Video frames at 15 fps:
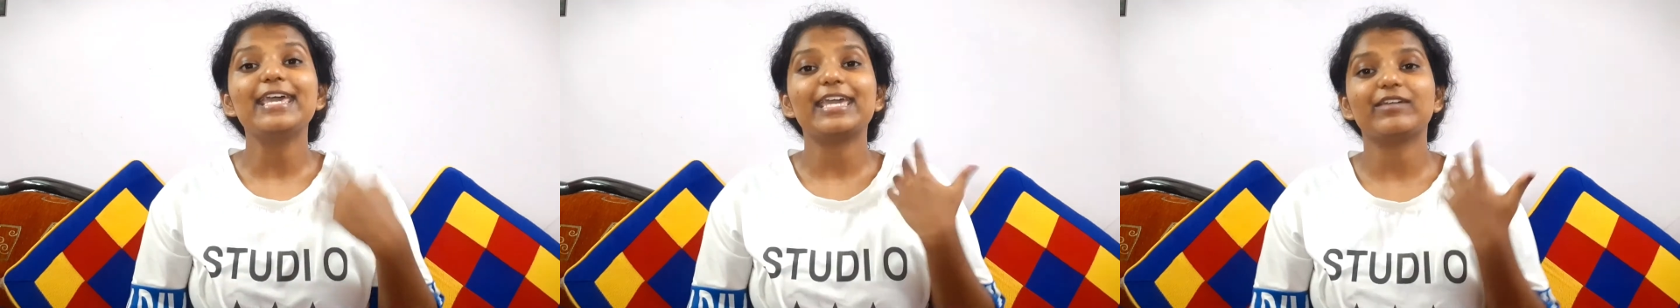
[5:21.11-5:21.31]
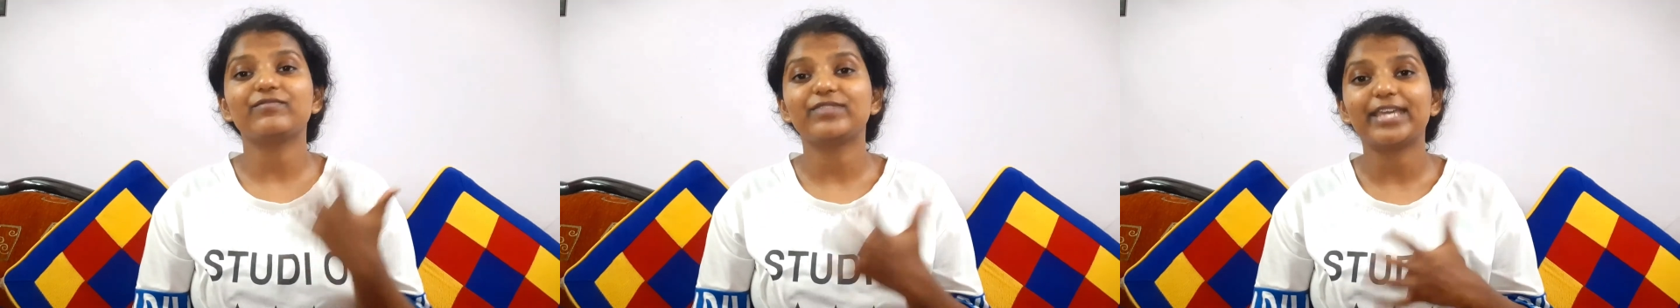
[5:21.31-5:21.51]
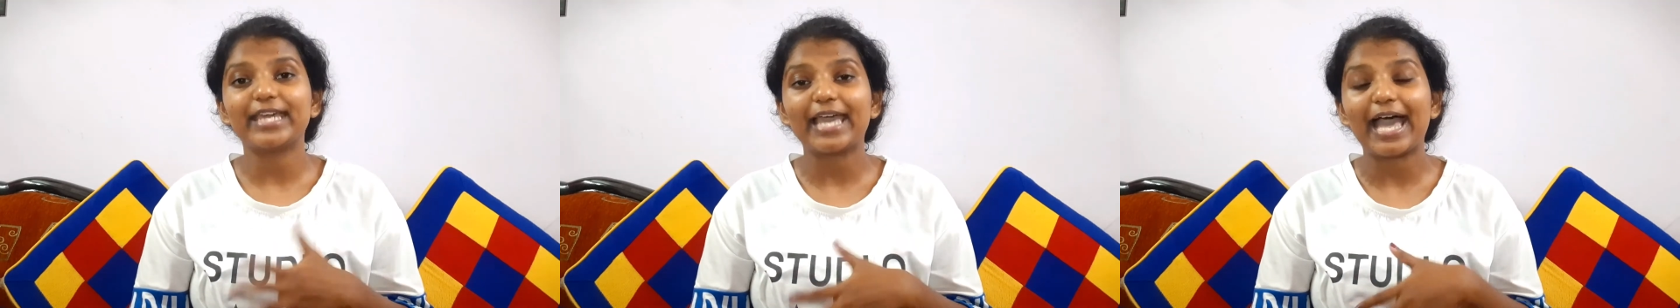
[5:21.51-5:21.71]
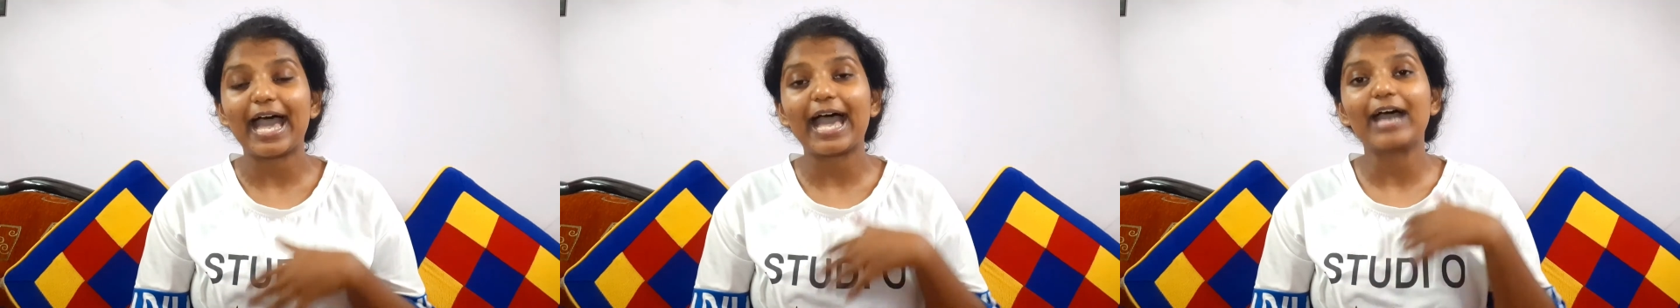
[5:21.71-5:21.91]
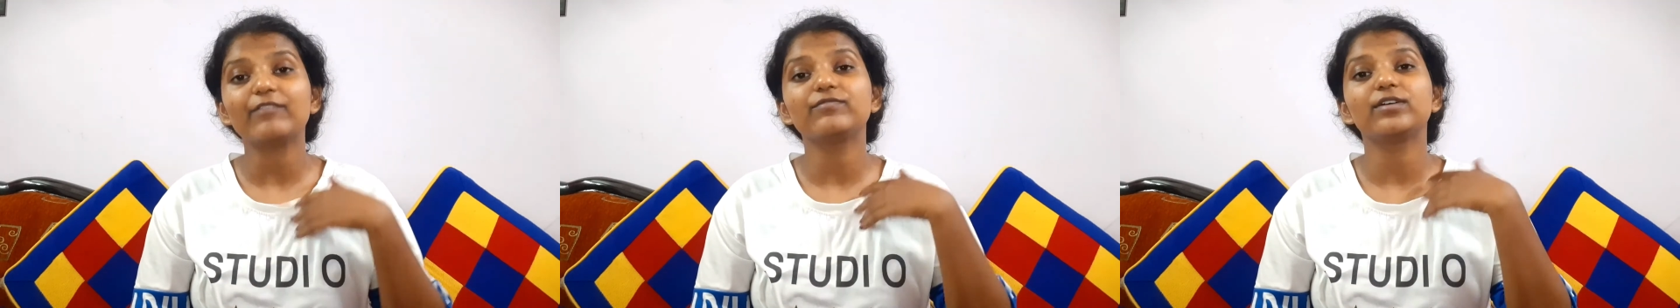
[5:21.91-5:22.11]
if they
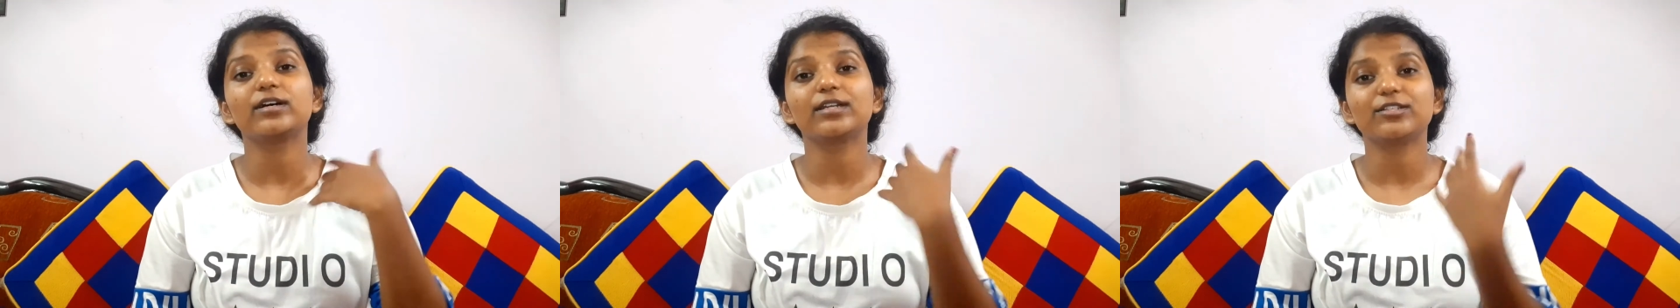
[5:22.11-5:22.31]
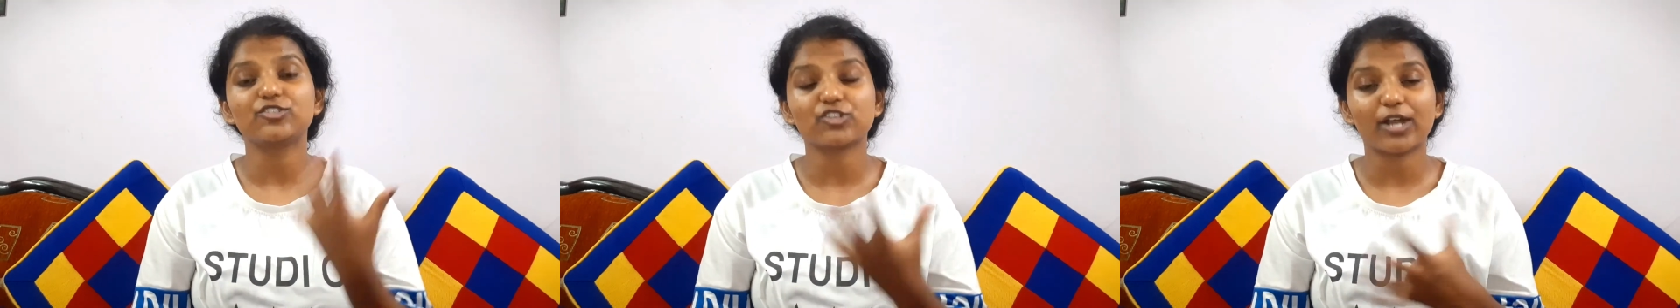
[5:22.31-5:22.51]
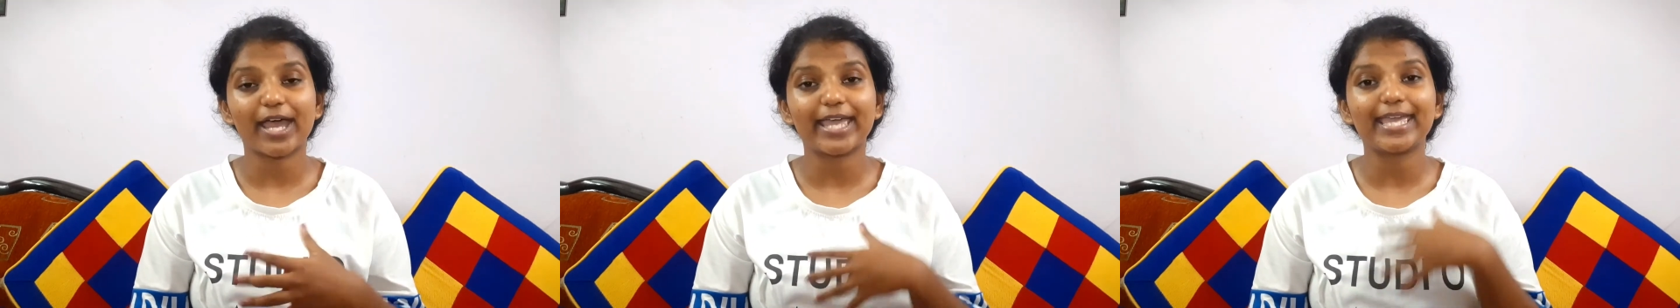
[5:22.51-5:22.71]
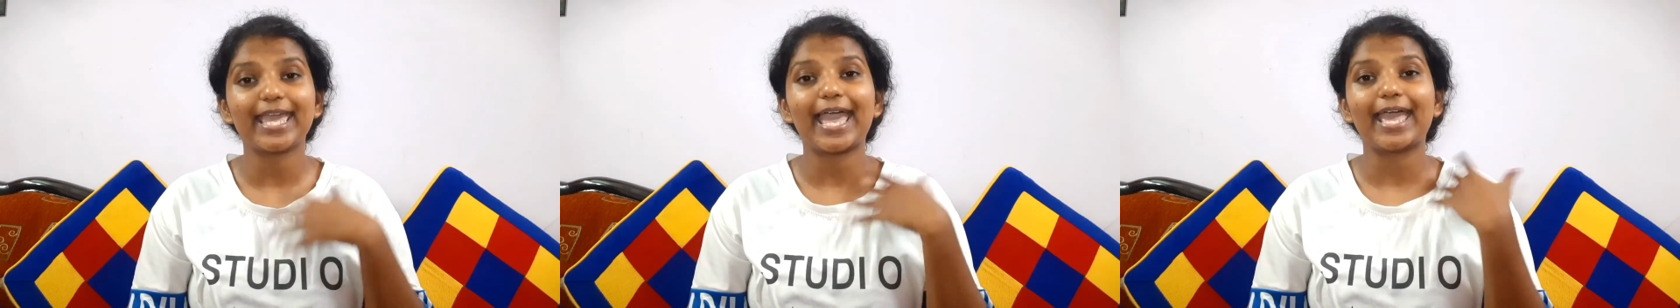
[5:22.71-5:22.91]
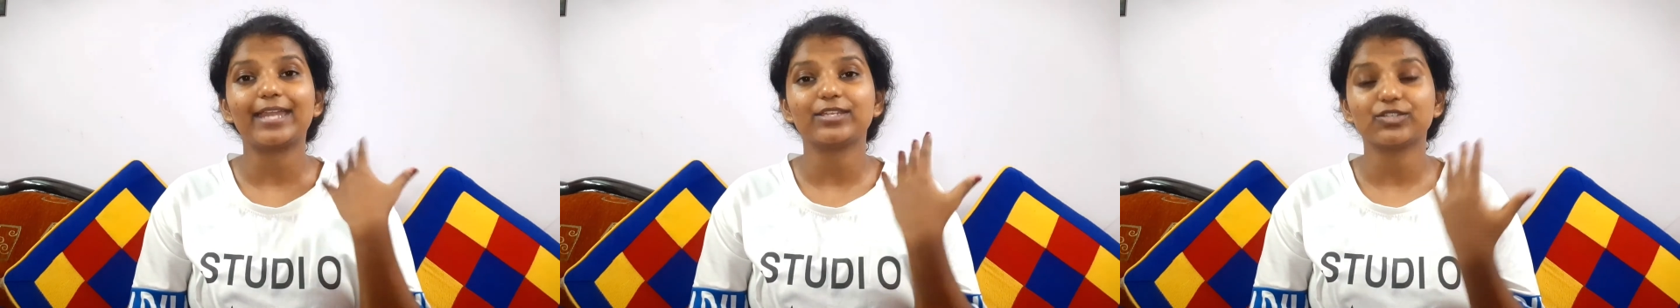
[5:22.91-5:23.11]
have dry
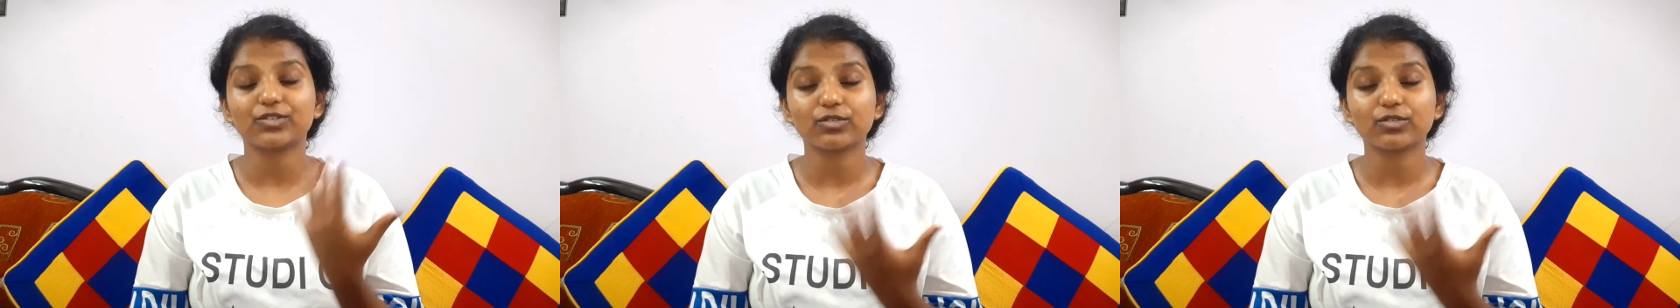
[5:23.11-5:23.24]
and,